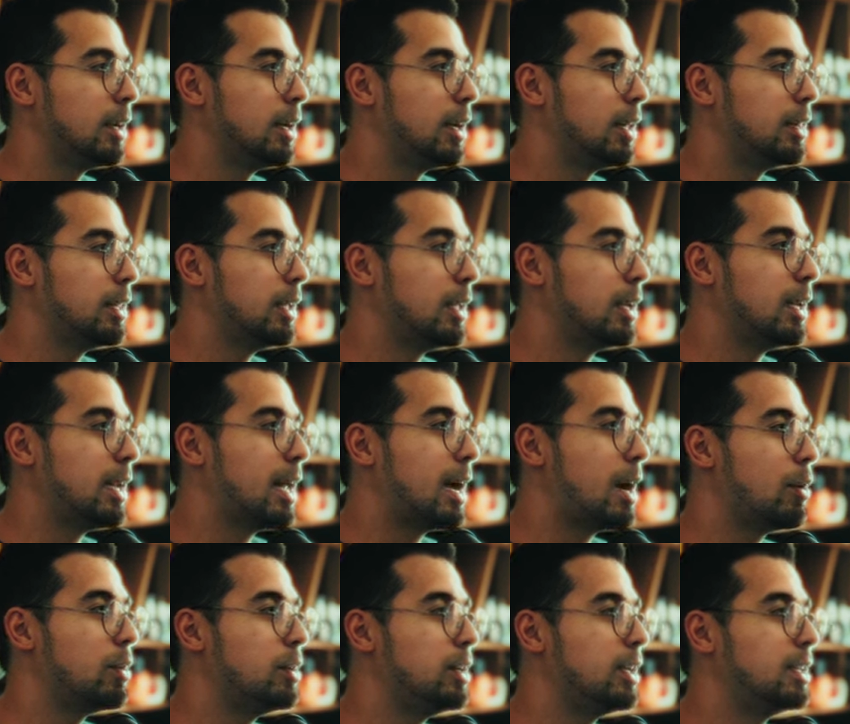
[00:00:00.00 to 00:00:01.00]
And then
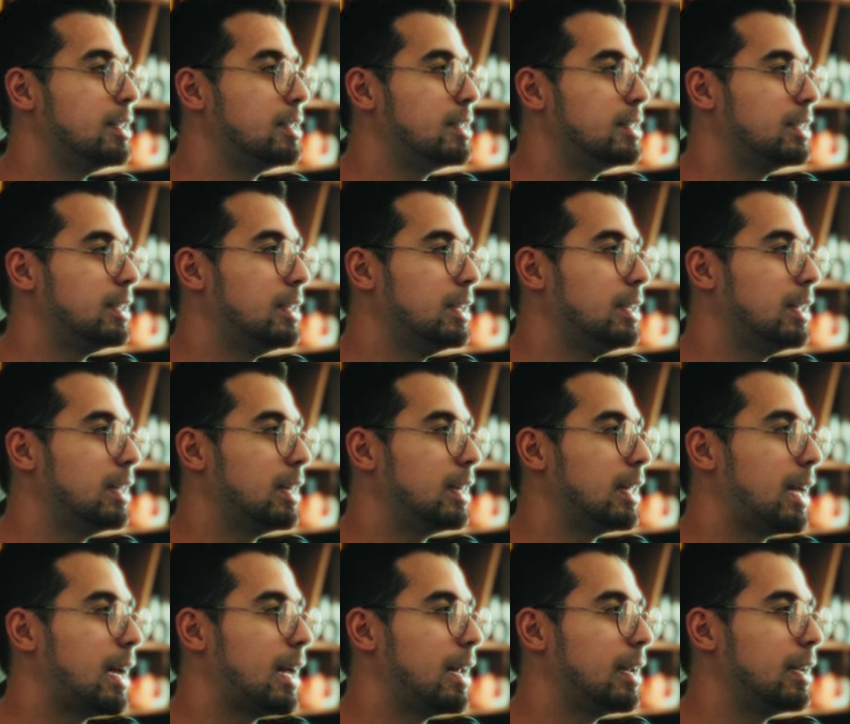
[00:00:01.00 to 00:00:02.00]
now you can see
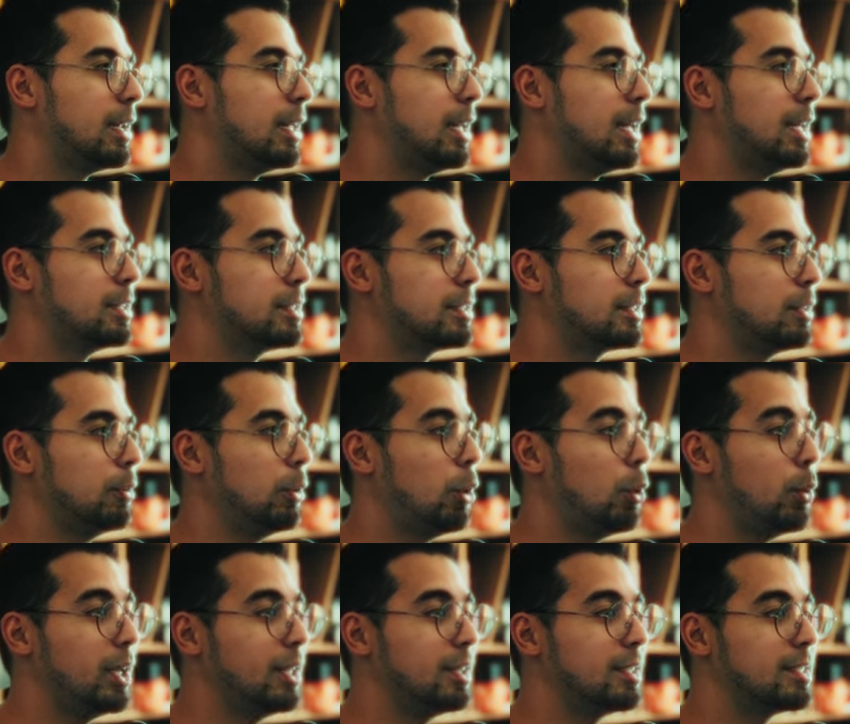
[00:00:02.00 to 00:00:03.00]
that it's
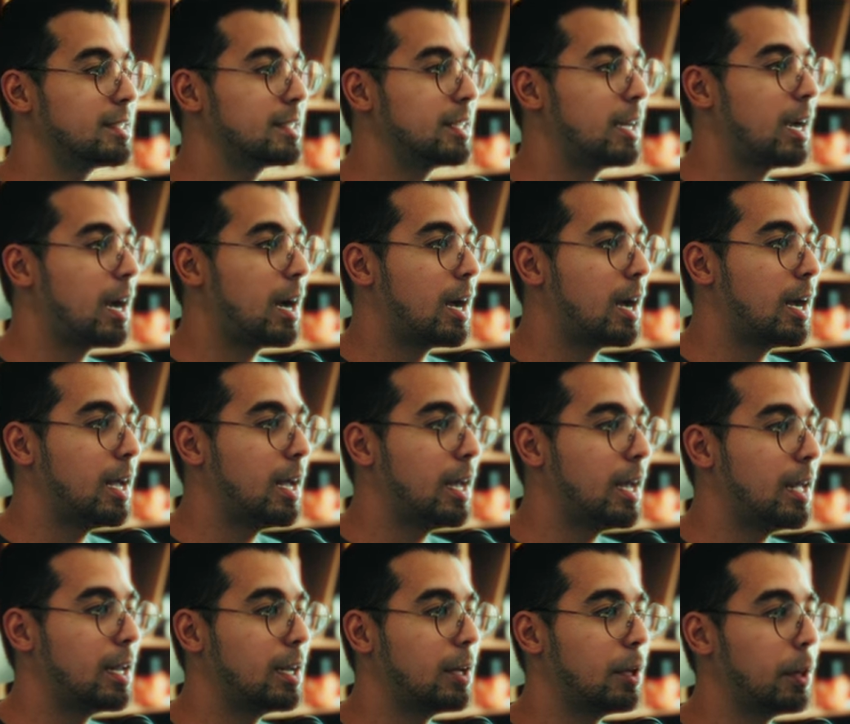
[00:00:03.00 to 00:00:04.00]
glowing the sky
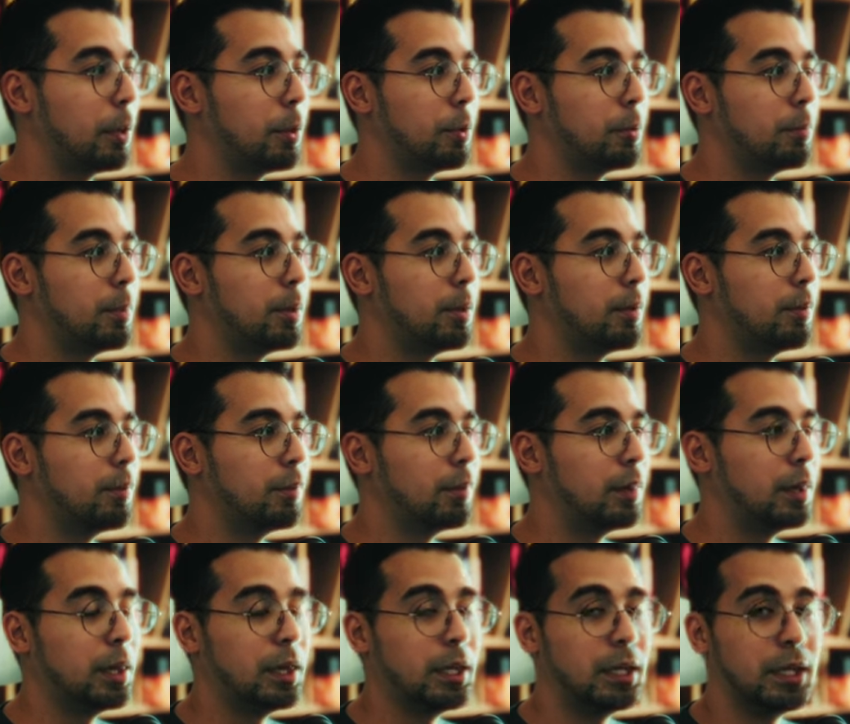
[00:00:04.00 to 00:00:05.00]
and a little bit
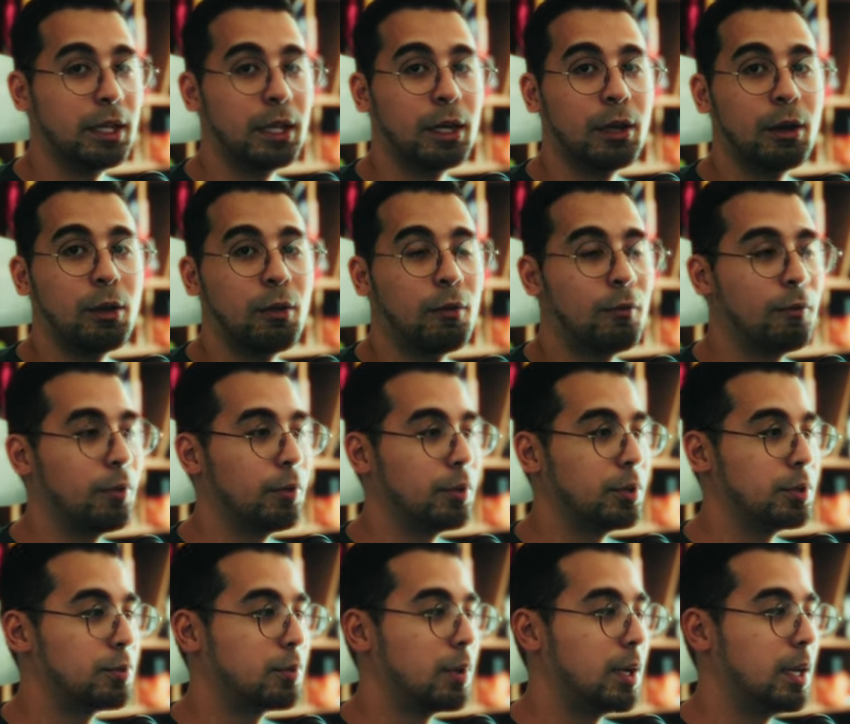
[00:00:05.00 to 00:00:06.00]
of the
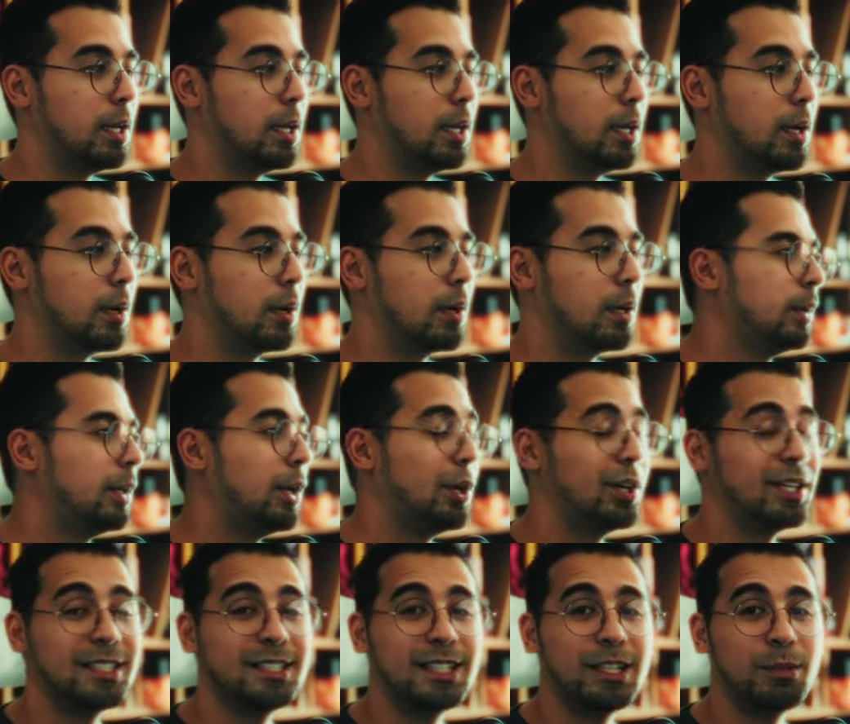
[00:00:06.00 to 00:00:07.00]
footage right here. Now you
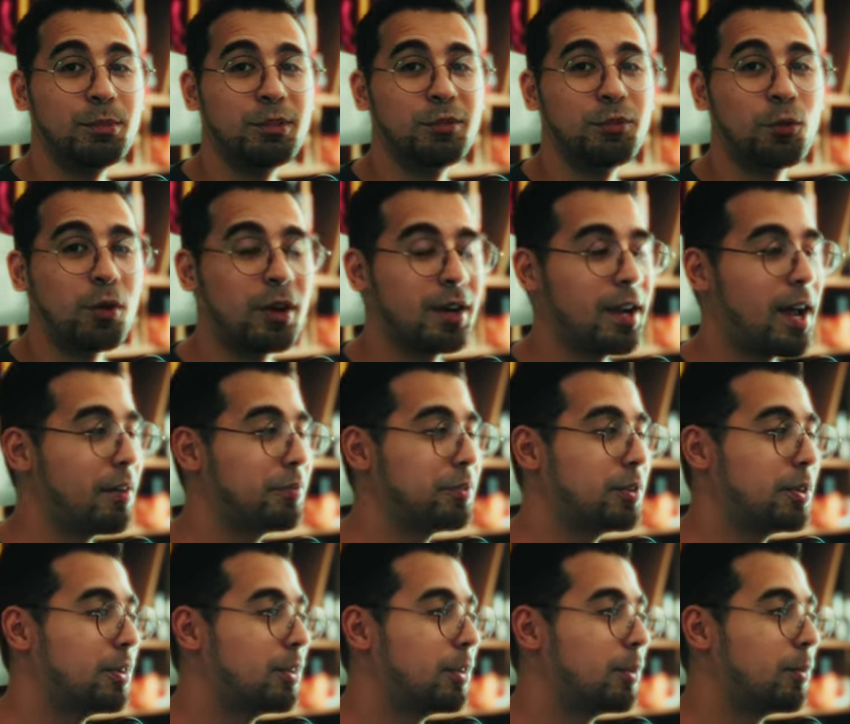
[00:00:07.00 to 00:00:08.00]
can see before and
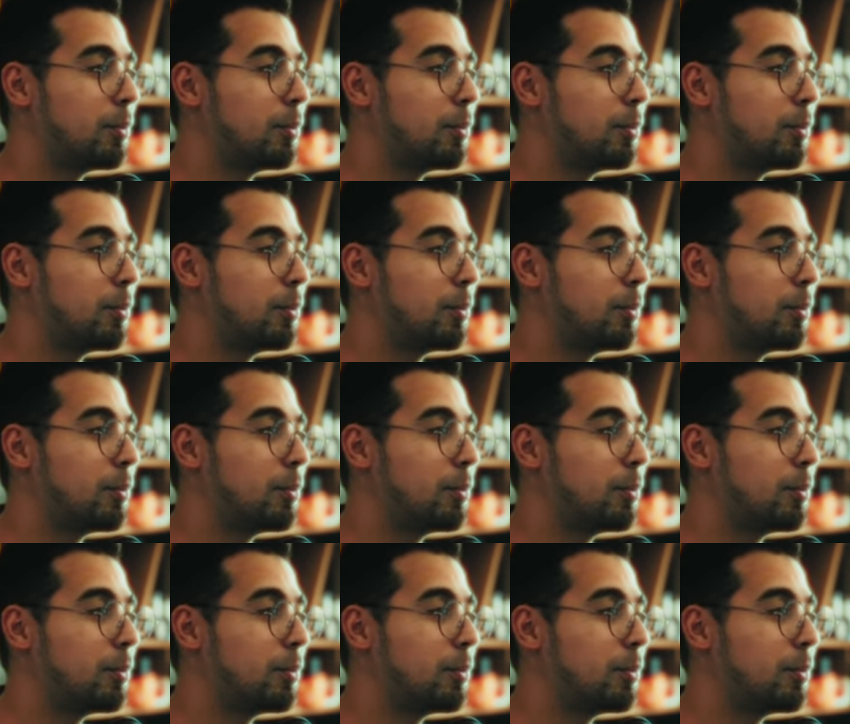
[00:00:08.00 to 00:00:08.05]
after